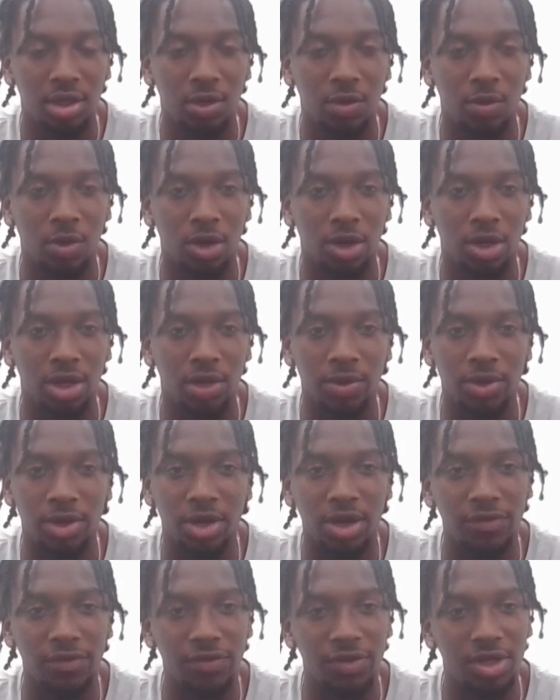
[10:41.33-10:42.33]
working. We
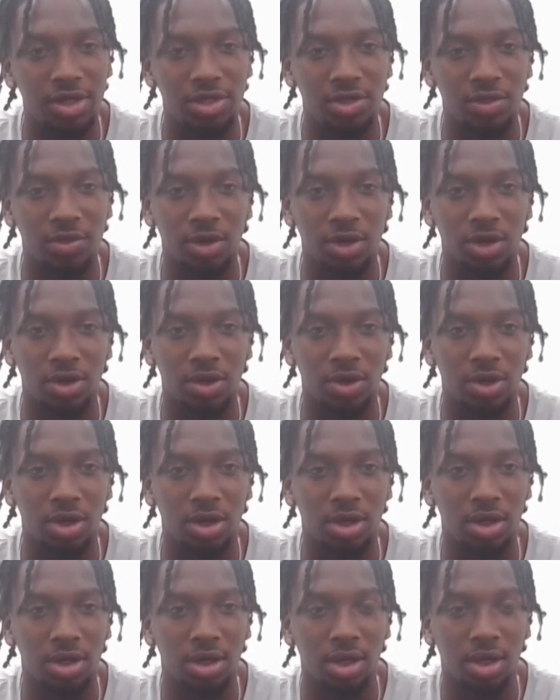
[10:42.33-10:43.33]
all have things to work
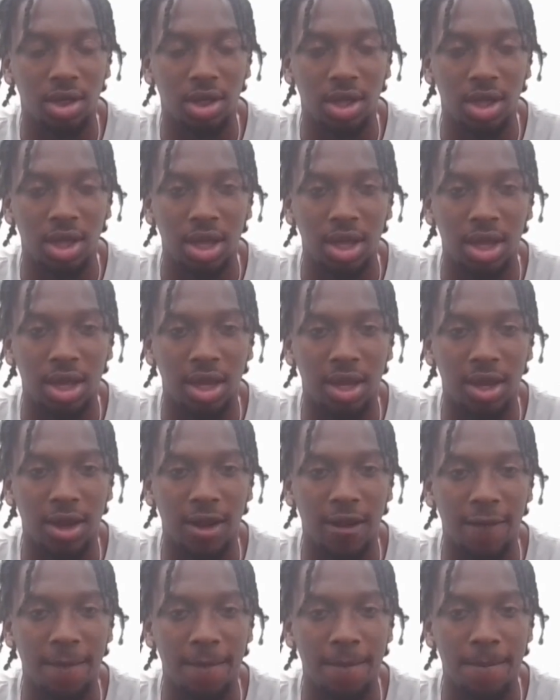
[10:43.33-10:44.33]
on,
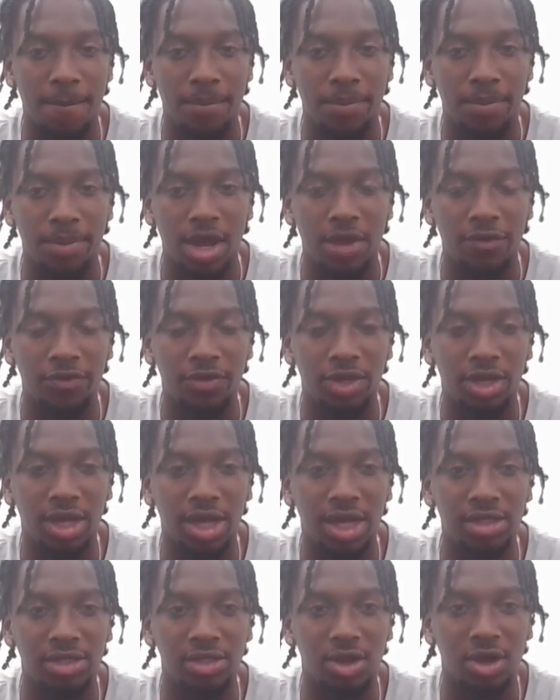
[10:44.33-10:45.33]
and I feel like
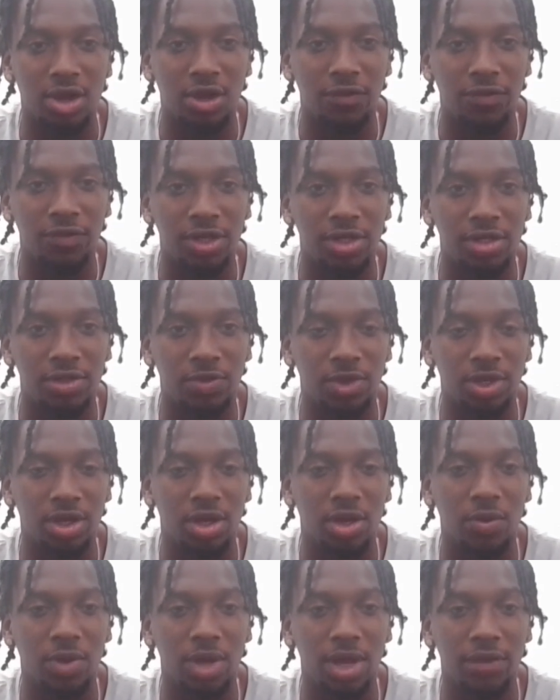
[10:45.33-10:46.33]
as an offense, we
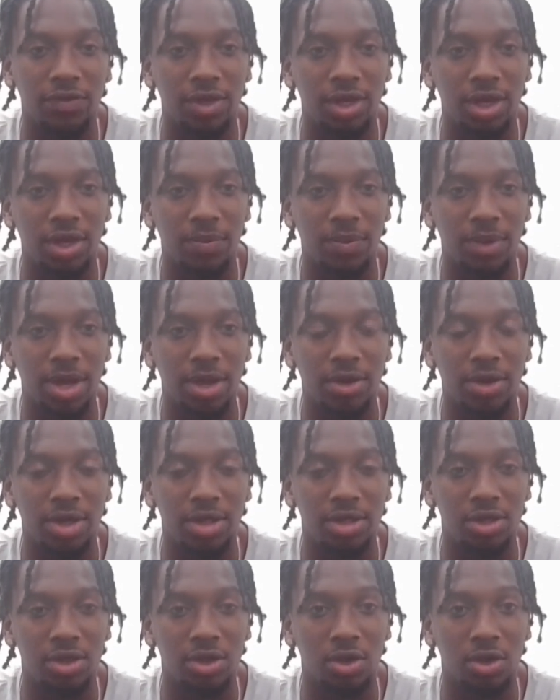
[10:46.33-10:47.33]
know we have to get better
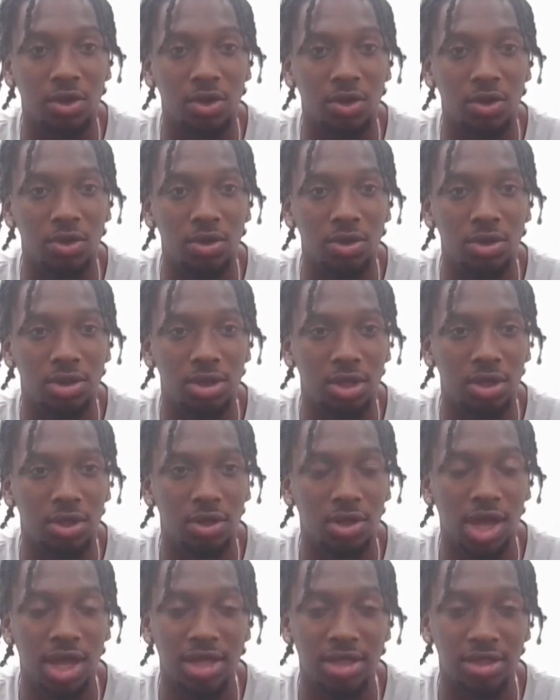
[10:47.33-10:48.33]
as a whole. So
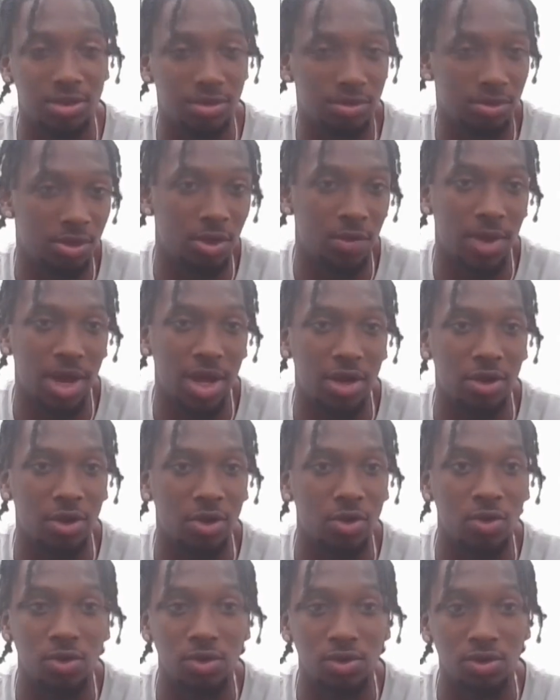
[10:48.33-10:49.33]
that's no matter
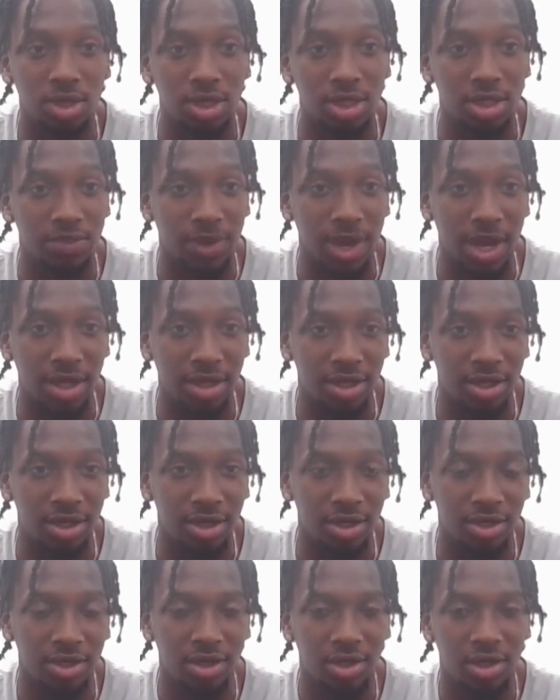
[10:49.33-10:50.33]
who is back
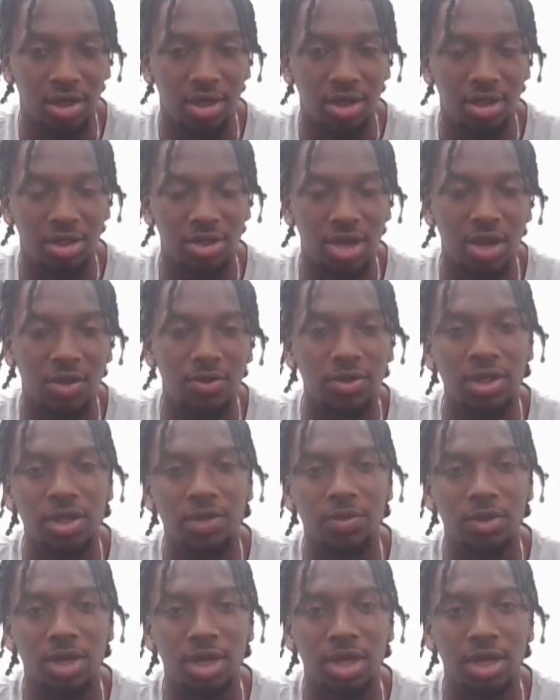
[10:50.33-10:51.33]
there. So I don't think
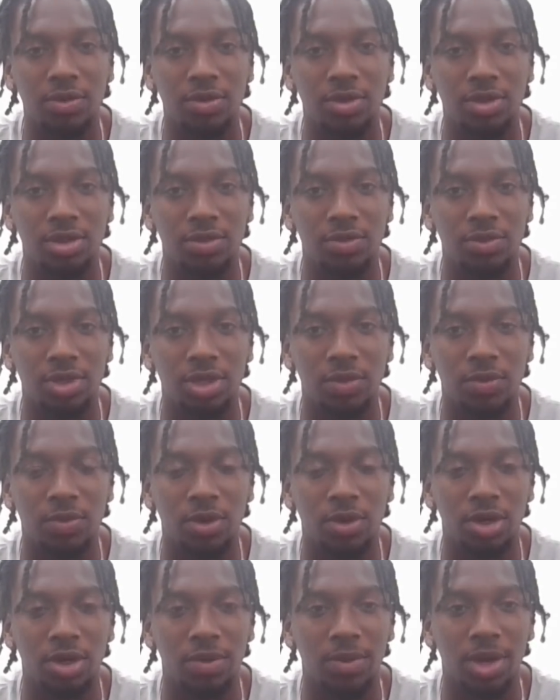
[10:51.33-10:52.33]
anyone's really
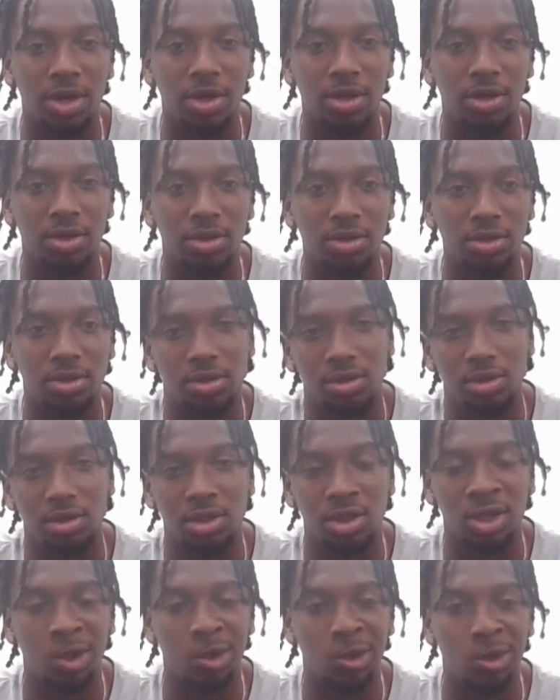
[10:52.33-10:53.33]
worried about
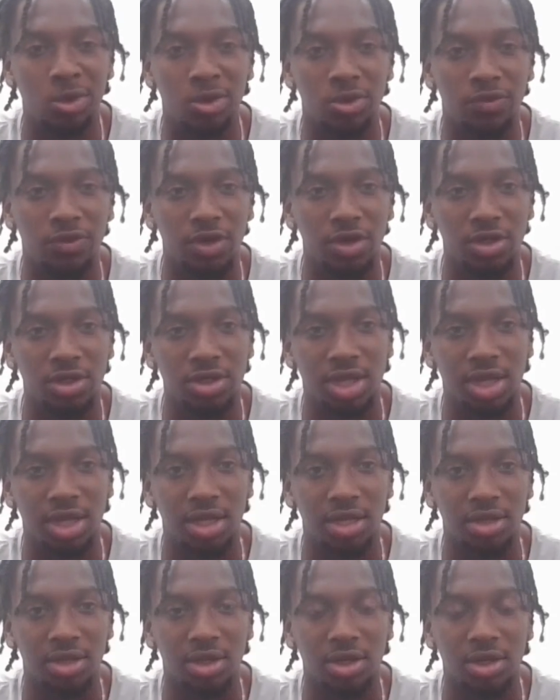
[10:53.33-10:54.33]
who's first,
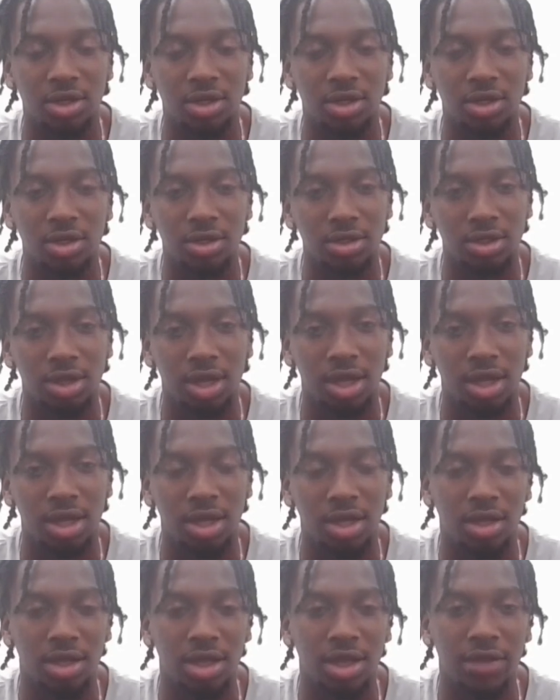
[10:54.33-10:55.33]
second, third, and
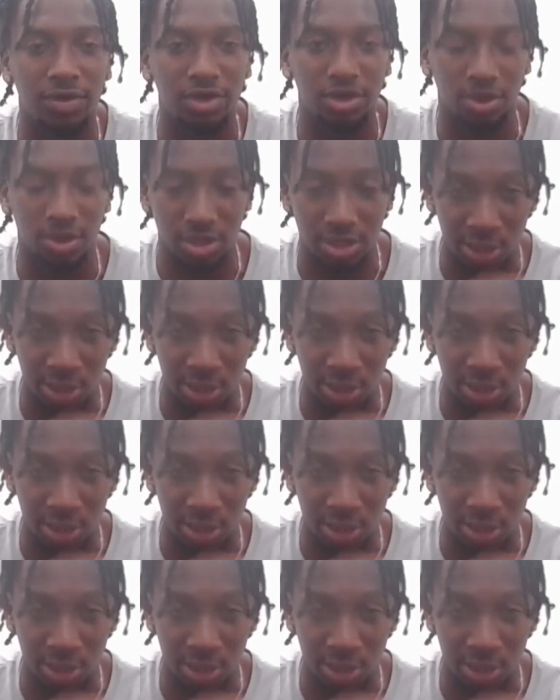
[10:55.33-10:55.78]
they haven't told us